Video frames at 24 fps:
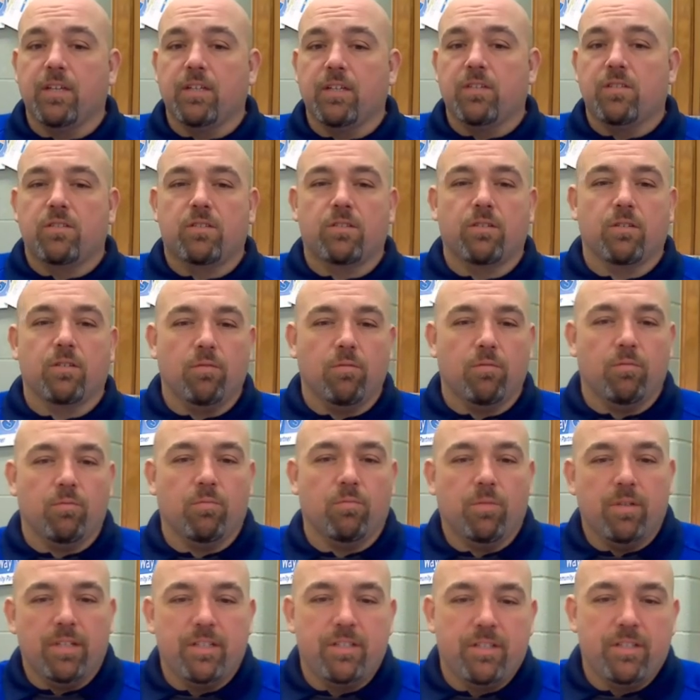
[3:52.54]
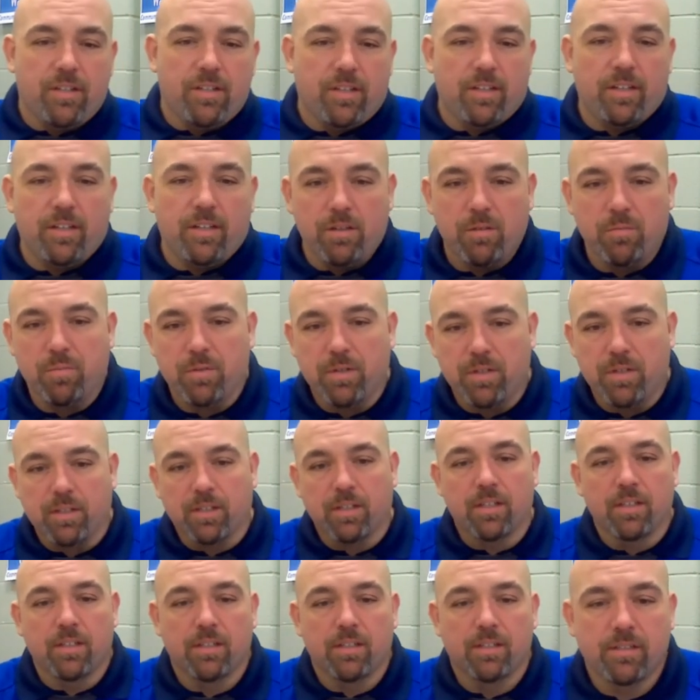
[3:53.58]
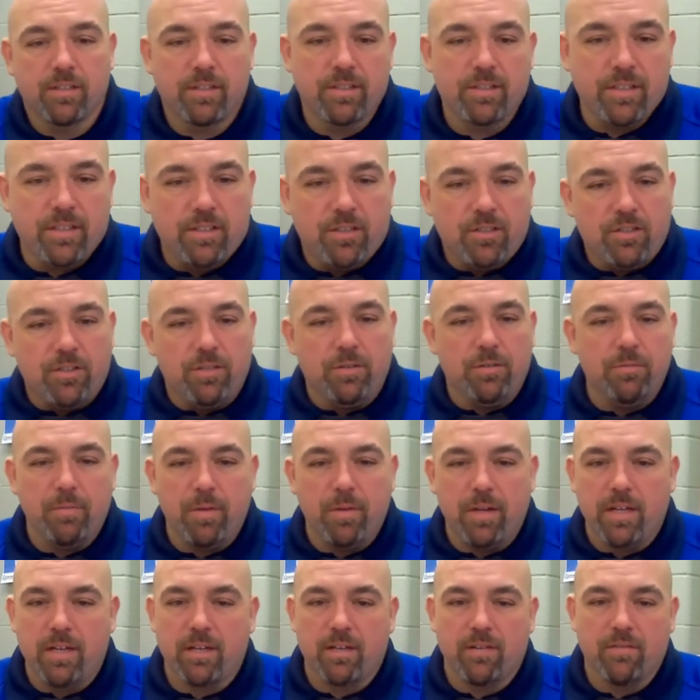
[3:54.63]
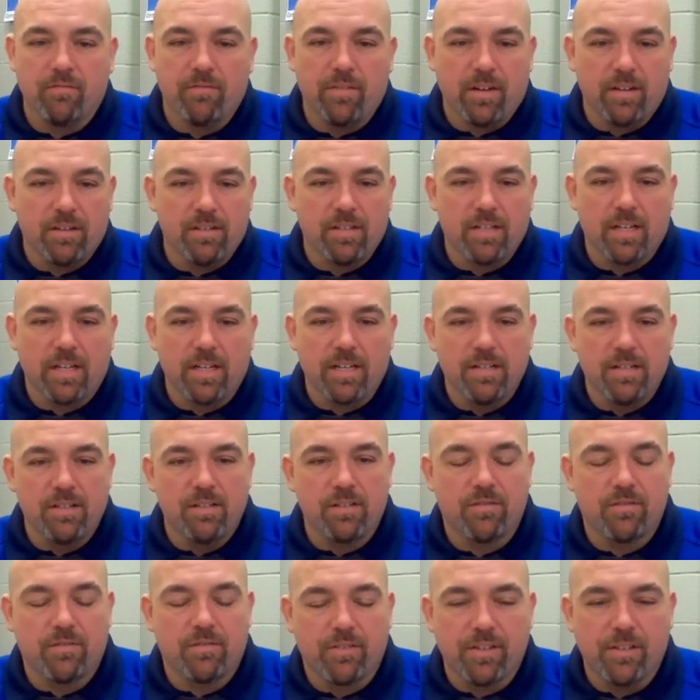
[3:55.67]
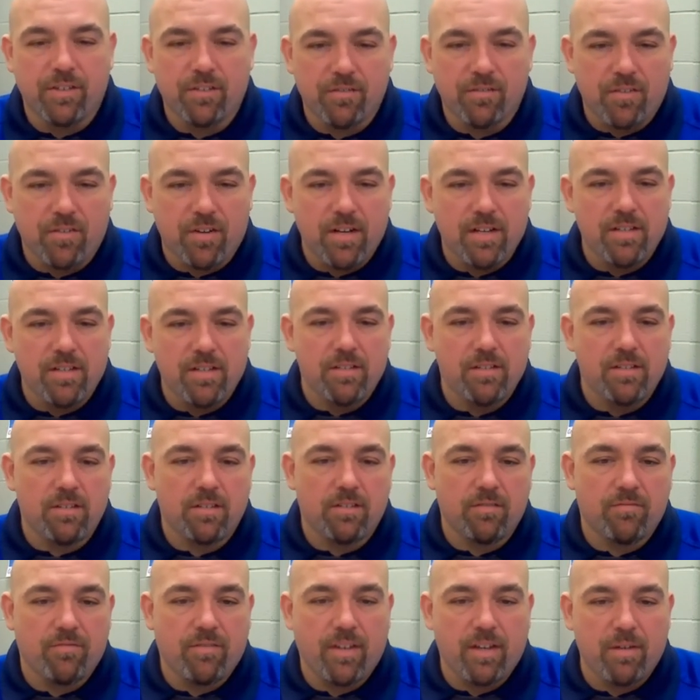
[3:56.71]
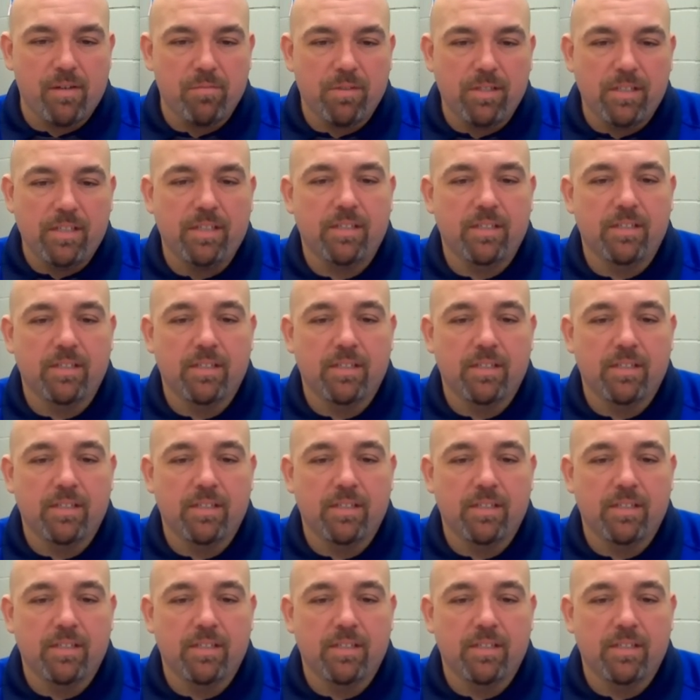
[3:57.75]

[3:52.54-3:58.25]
So, what did you think of the book? Did you make Valentines for your friends and family?